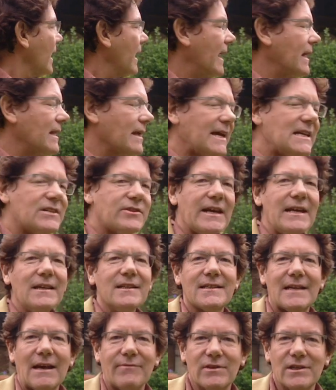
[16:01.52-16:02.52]
In
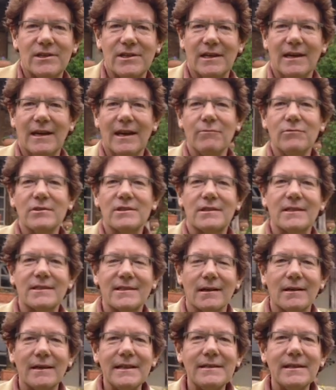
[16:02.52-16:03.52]
1870, it was
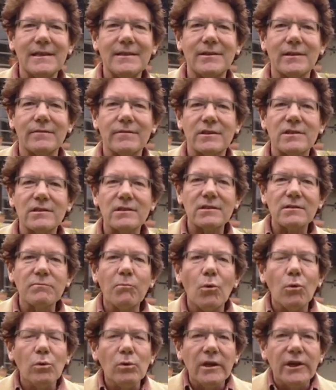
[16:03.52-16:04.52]
decided that the
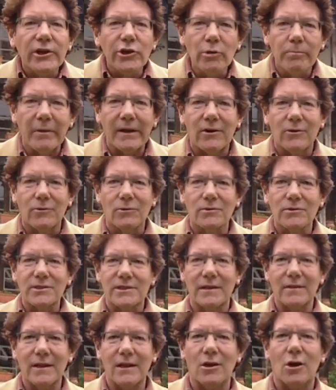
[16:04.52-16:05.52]
small cubicles
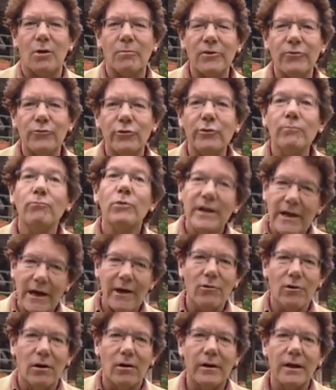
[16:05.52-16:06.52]
in the common room were
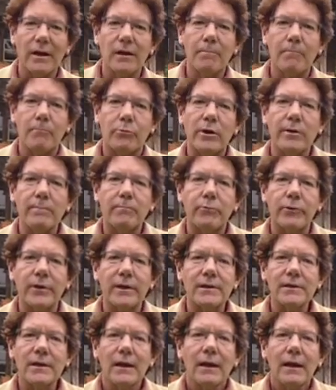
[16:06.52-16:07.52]
no longer
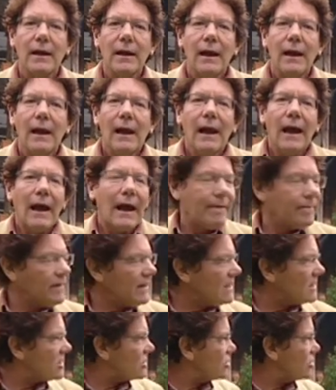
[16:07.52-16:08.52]
appropriate, and these